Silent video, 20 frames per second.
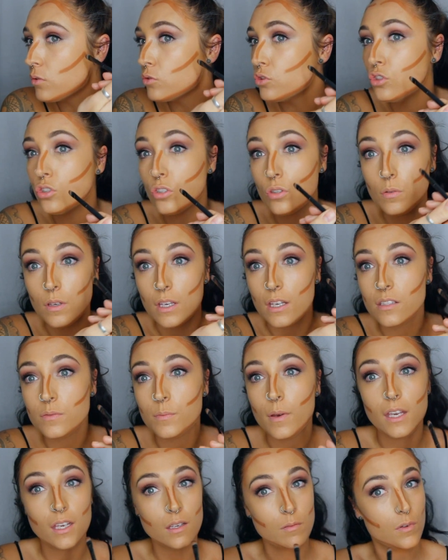dewy it's
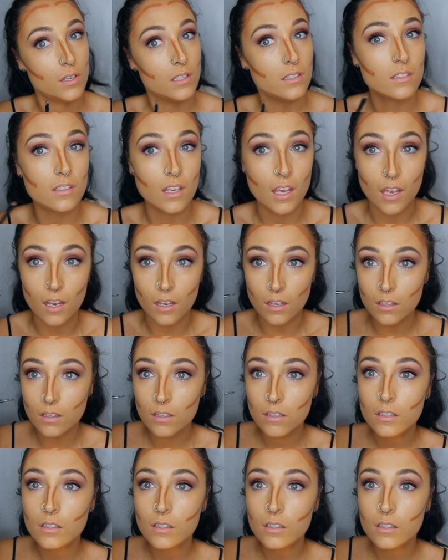making my skin.